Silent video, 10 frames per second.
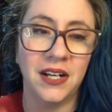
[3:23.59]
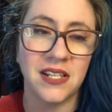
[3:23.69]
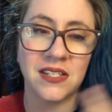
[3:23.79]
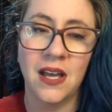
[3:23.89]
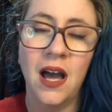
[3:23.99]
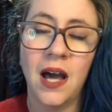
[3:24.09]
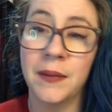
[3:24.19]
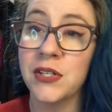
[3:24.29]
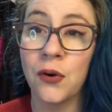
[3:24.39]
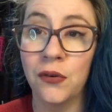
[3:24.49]
And it's,
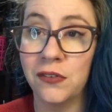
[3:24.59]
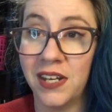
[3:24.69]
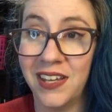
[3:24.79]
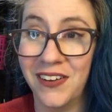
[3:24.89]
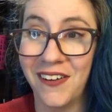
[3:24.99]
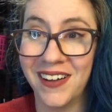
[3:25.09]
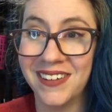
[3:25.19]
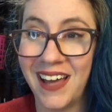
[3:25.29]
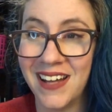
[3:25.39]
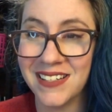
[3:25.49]
I'm gonna do a whole video
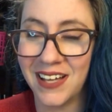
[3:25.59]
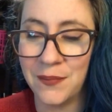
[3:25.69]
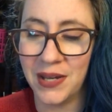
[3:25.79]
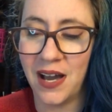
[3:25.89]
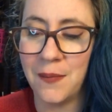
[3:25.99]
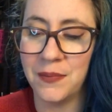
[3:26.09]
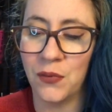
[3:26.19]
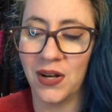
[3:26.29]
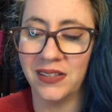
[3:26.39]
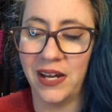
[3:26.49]
on that coming up,
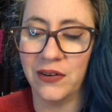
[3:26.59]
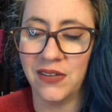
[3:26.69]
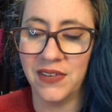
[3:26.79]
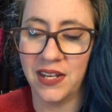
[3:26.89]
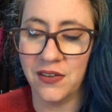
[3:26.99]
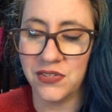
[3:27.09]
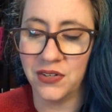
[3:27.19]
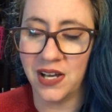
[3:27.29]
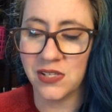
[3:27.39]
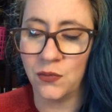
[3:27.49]
more layering videos
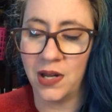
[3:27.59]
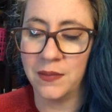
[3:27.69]
you guys want.